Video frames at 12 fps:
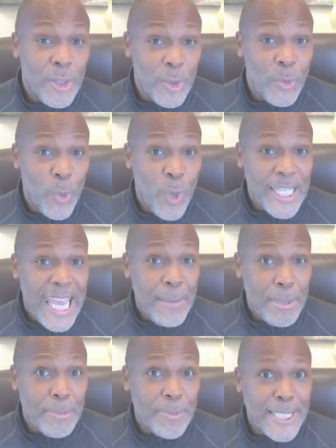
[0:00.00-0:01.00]
one
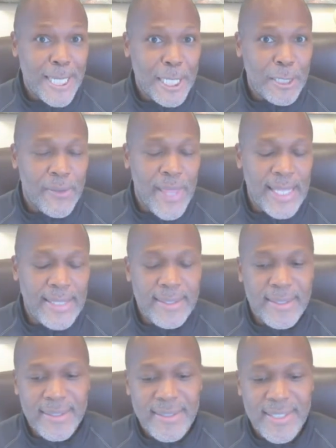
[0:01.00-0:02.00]
game in particular that
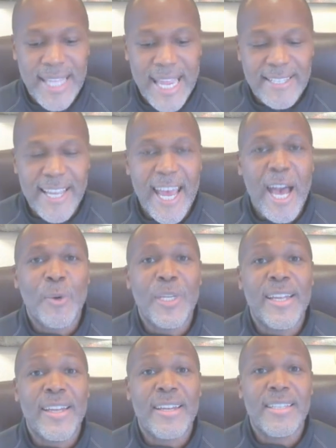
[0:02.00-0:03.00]
stands out
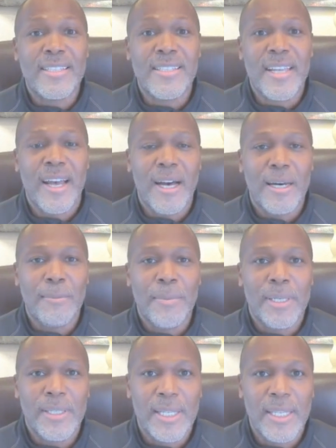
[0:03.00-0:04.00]
is
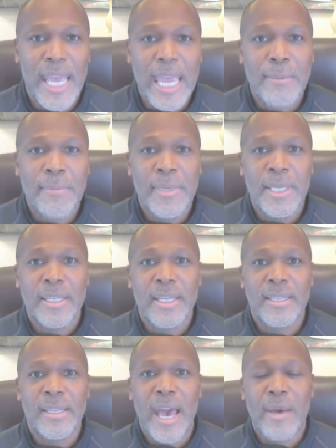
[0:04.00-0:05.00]
a game
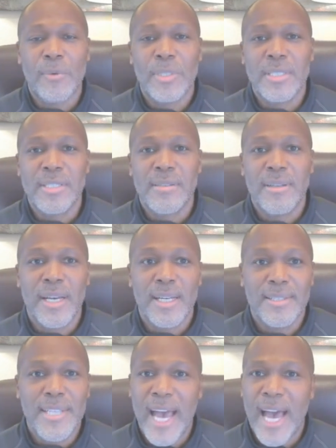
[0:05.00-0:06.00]
that was
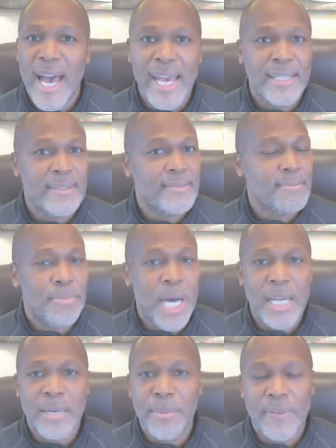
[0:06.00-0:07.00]
tied,
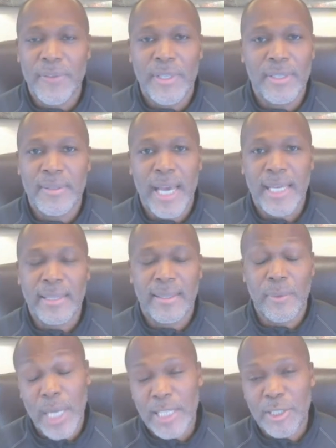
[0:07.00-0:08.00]
bottom of the ninth.
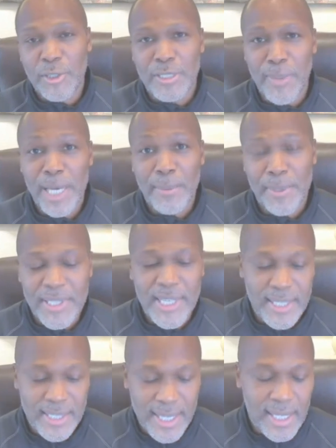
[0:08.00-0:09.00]
Well, actually, it's the bottom of the
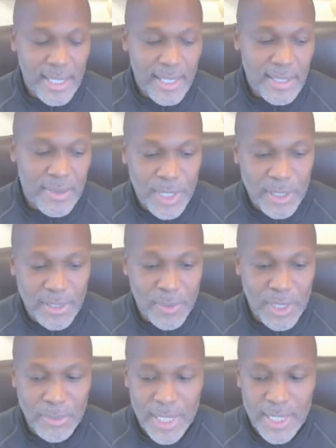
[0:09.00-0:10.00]
sixth inning because we
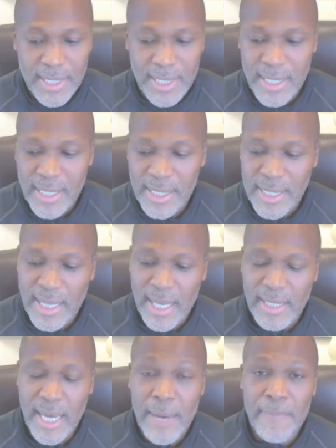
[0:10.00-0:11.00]
only played 6 innings at
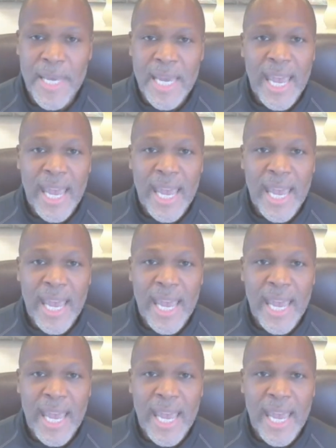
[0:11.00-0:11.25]
that time.